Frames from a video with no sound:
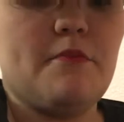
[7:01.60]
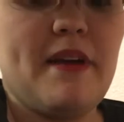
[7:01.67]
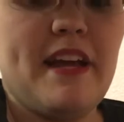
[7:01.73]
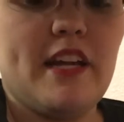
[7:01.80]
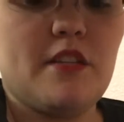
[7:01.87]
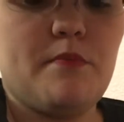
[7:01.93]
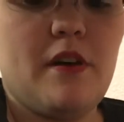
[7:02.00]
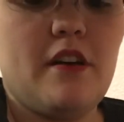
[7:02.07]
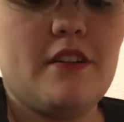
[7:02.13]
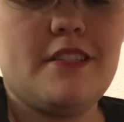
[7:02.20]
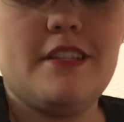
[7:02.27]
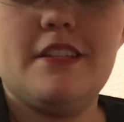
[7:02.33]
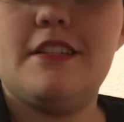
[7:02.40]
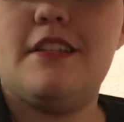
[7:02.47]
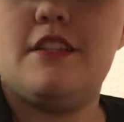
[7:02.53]
to my Xbox.
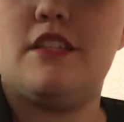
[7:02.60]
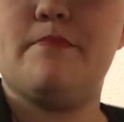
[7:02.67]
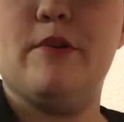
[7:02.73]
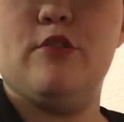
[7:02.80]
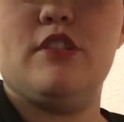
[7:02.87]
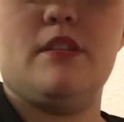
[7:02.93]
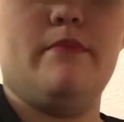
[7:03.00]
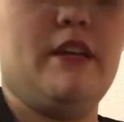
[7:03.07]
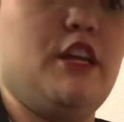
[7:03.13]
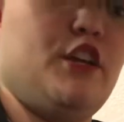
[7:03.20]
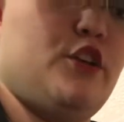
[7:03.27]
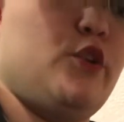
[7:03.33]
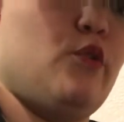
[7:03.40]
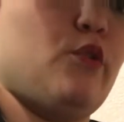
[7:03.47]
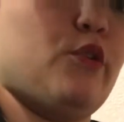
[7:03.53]
This is supposed to be
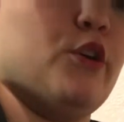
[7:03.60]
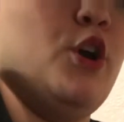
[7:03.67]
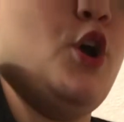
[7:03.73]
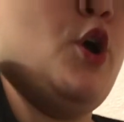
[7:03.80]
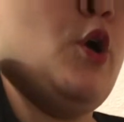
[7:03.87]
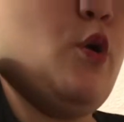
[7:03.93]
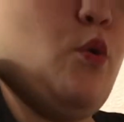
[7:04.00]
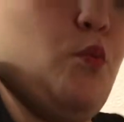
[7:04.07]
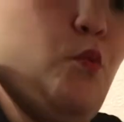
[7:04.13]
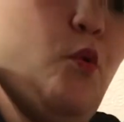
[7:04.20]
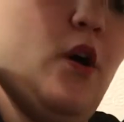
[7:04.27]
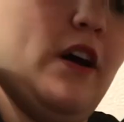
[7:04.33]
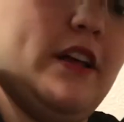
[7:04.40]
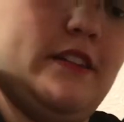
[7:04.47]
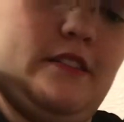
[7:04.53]
your
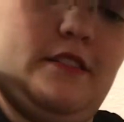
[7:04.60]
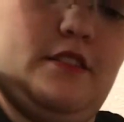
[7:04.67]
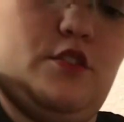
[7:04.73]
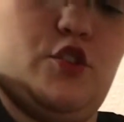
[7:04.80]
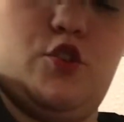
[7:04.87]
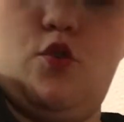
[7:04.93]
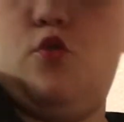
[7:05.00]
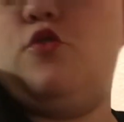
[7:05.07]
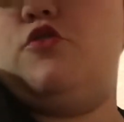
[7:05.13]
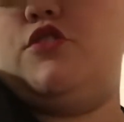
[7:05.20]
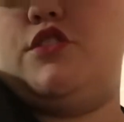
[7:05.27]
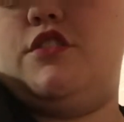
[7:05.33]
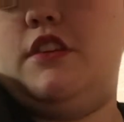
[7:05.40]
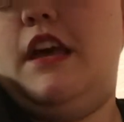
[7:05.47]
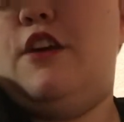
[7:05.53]
one
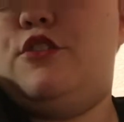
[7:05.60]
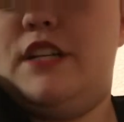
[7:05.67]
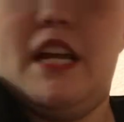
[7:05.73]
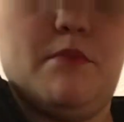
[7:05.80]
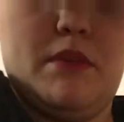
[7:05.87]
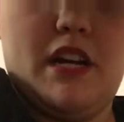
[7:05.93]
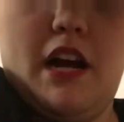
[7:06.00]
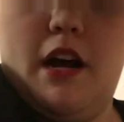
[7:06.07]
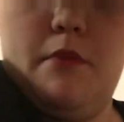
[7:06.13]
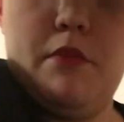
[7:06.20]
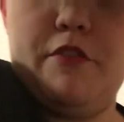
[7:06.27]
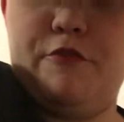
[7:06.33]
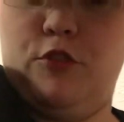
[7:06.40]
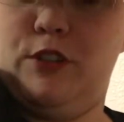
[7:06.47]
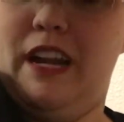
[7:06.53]
source entertainment
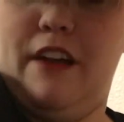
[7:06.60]
hub for